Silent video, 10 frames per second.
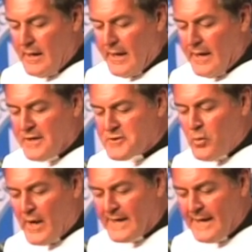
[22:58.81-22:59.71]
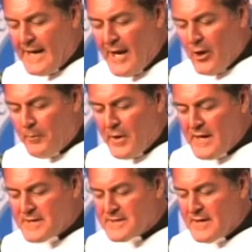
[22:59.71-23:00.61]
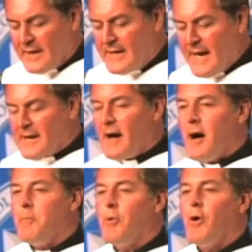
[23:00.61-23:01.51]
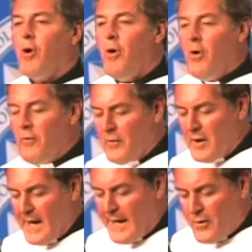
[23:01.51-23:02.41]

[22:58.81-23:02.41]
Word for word: It is what can help us get up over and